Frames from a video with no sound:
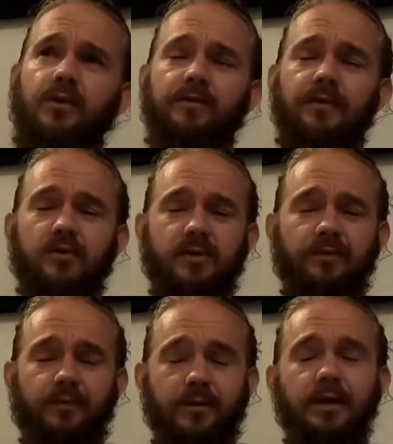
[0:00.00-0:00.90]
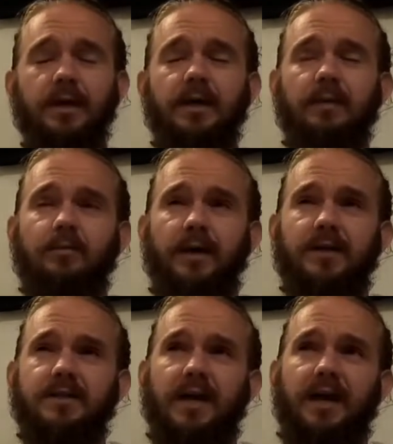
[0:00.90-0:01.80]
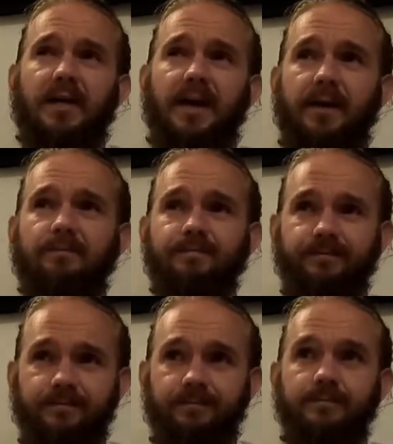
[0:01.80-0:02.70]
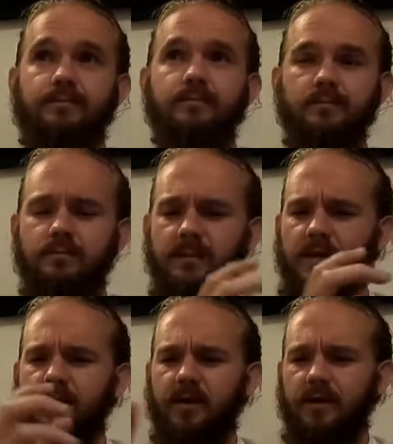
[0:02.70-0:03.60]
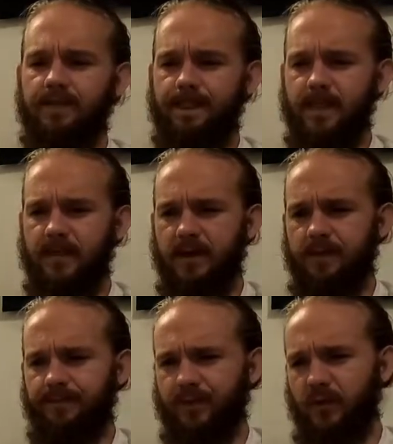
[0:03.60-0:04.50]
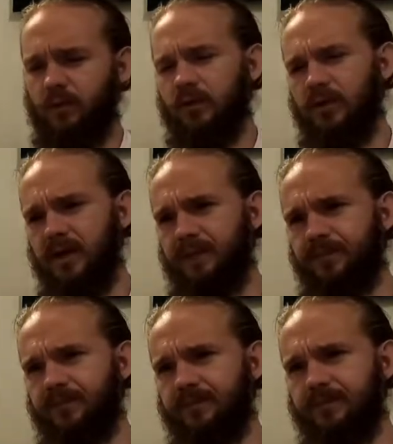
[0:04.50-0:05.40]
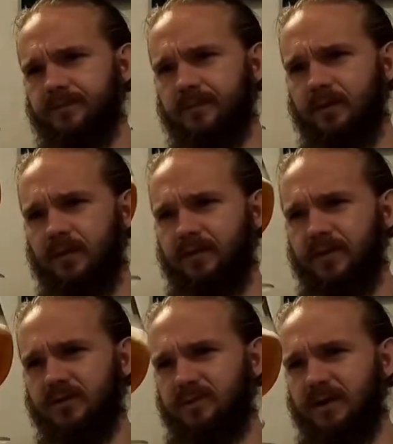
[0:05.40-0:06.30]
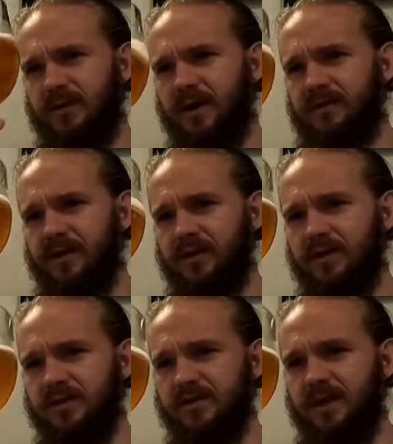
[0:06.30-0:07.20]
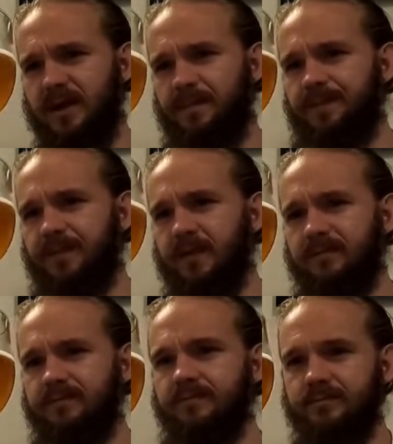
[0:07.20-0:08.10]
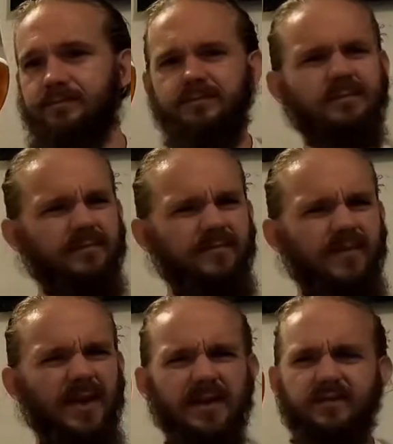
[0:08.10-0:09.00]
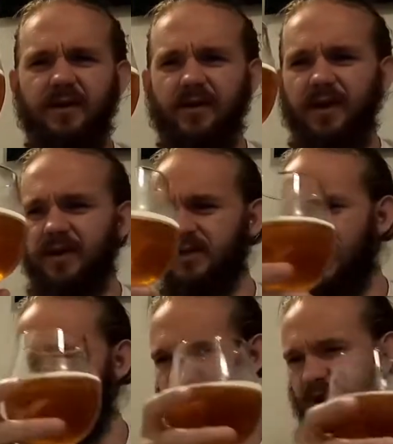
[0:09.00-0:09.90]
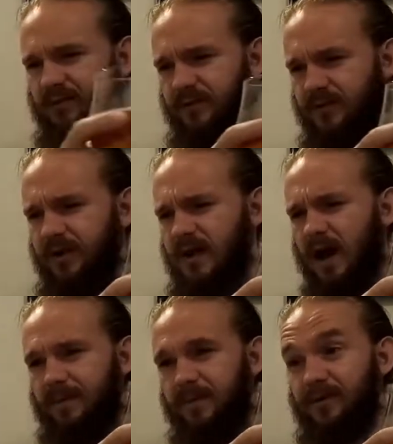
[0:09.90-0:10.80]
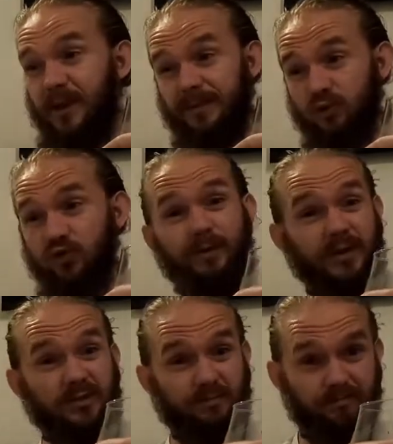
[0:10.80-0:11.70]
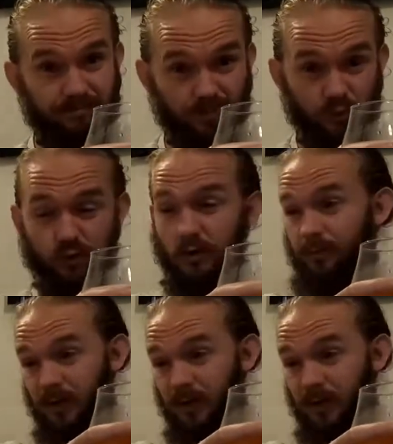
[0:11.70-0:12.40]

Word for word: really feels different. But, uh, yeah, the the quality of this beer, I think, is um, it's very nice, actually, and for a beer that I'm assuming is produced on a